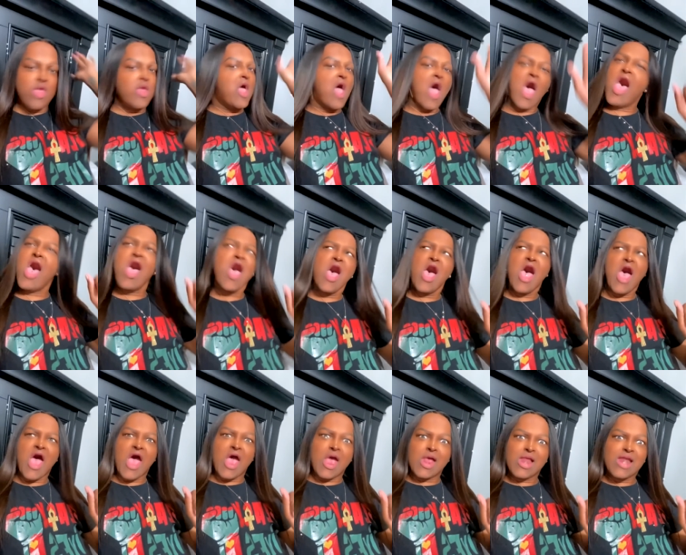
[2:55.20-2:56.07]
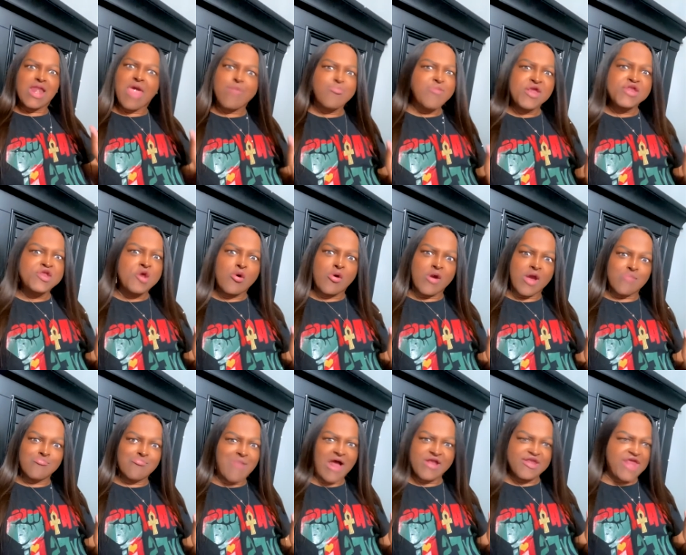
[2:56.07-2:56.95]
Uh-uh, let me do
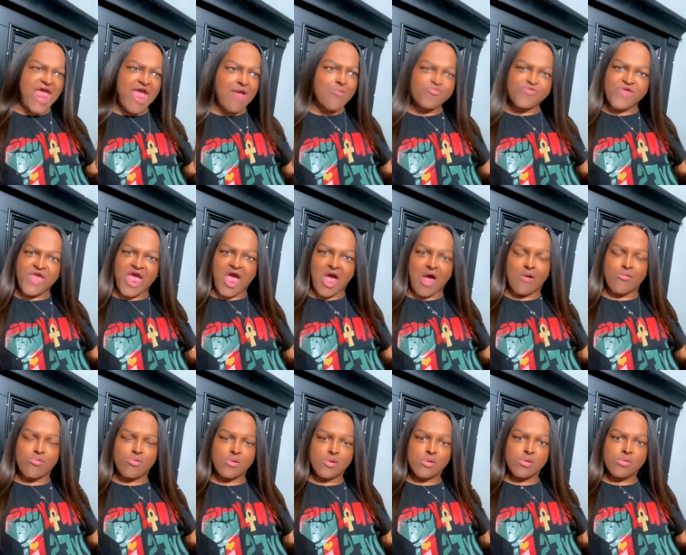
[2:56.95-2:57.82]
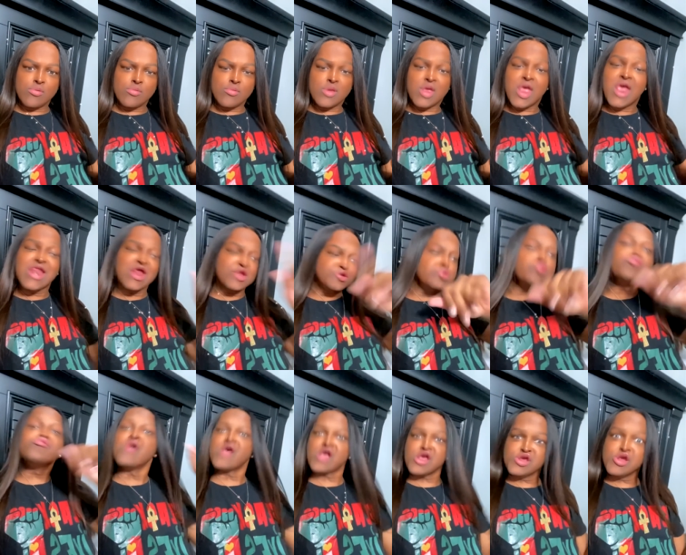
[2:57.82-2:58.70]
it, my damn self. Unless you
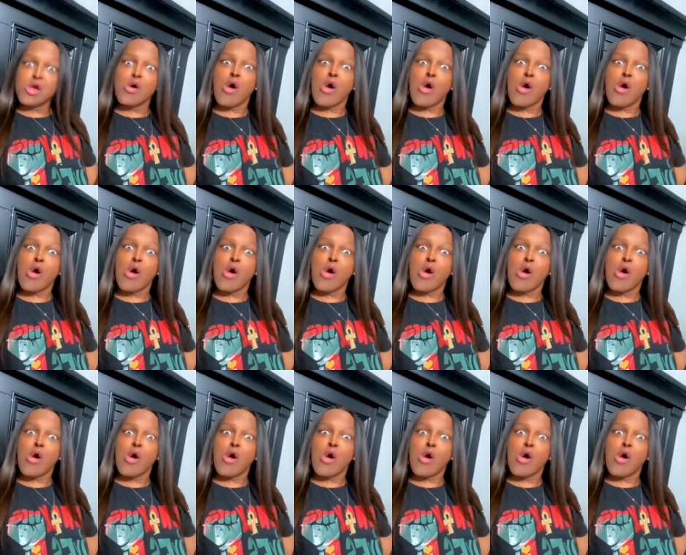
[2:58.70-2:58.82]
sucking your